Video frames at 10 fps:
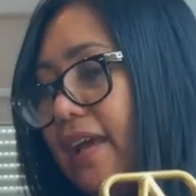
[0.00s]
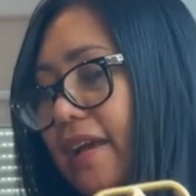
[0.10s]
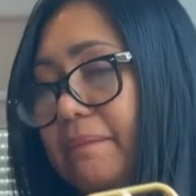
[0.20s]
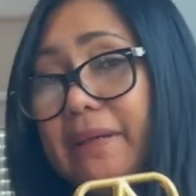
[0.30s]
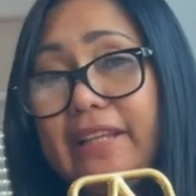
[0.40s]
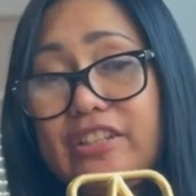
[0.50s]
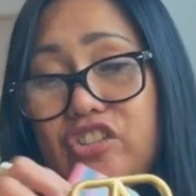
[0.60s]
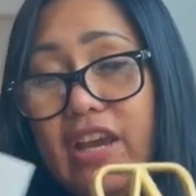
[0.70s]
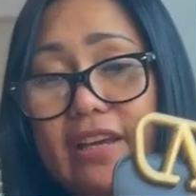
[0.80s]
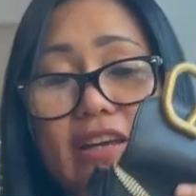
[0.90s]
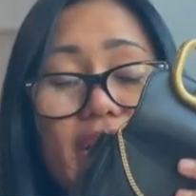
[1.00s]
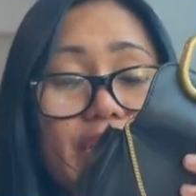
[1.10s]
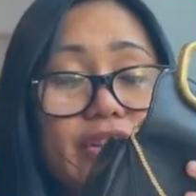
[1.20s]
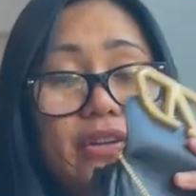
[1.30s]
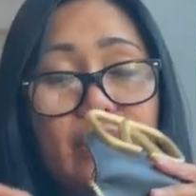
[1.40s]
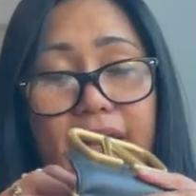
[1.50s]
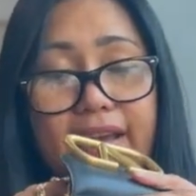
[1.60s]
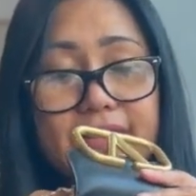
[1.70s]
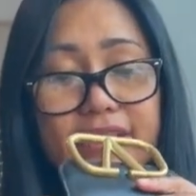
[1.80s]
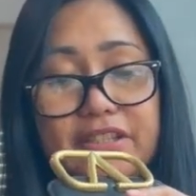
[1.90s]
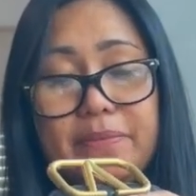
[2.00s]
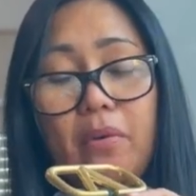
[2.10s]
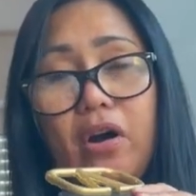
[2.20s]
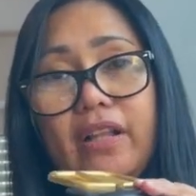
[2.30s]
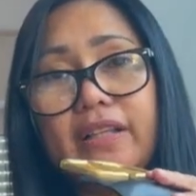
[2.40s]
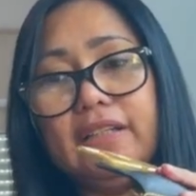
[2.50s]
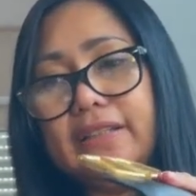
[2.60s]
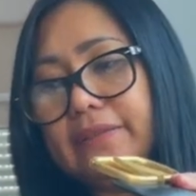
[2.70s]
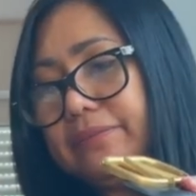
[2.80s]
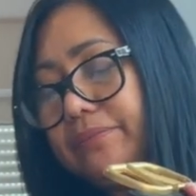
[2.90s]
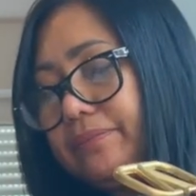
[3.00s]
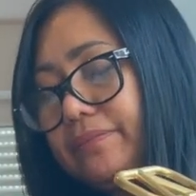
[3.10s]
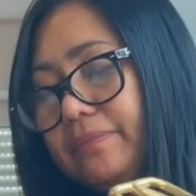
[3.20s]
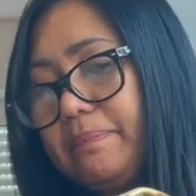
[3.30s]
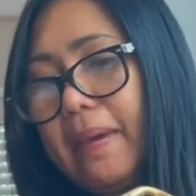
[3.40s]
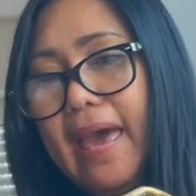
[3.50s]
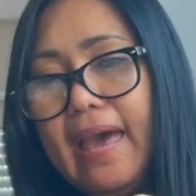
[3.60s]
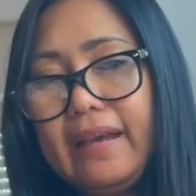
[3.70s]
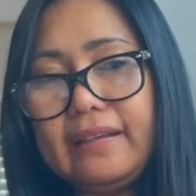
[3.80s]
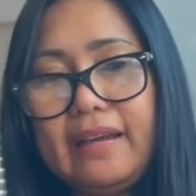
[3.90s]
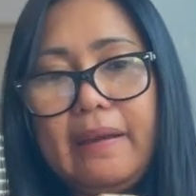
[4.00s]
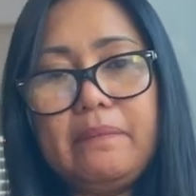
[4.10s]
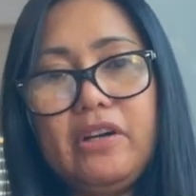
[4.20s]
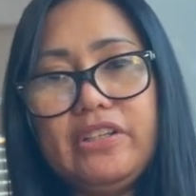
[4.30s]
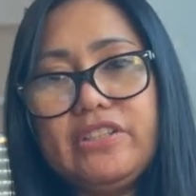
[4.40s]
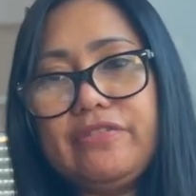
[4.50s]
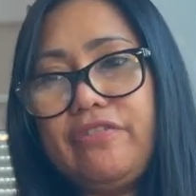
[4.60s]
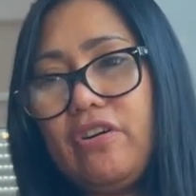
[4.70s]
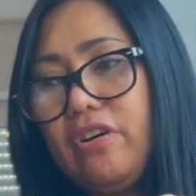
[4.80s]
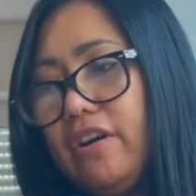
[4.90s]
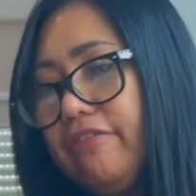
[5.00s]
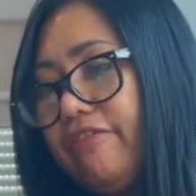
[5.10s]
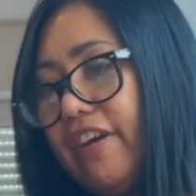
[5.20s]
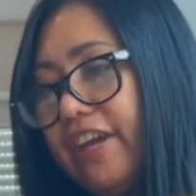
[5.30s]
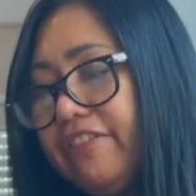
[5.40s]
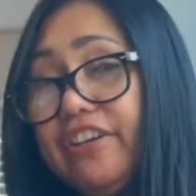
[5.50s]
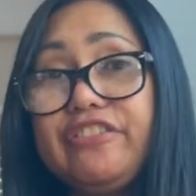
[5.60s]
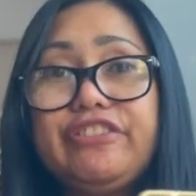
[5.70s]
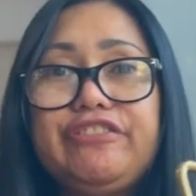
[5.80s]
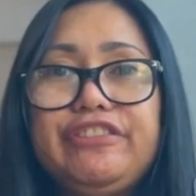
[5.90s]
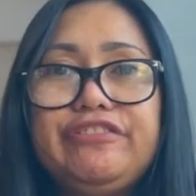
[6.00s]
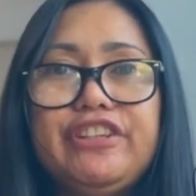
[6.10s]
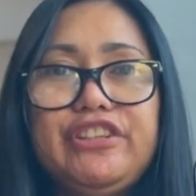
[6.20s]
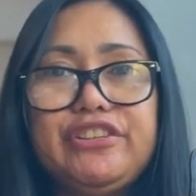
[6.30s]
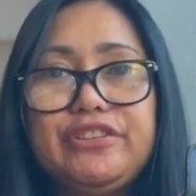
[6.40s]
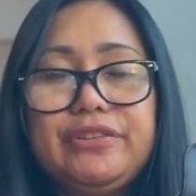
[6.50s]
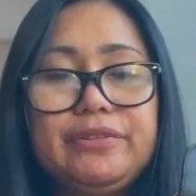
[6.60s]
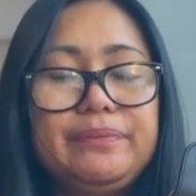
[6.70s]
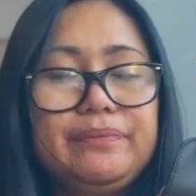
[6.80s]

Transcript: but I'll check. You know, guys, this small um, bag I bought is for 550 euro.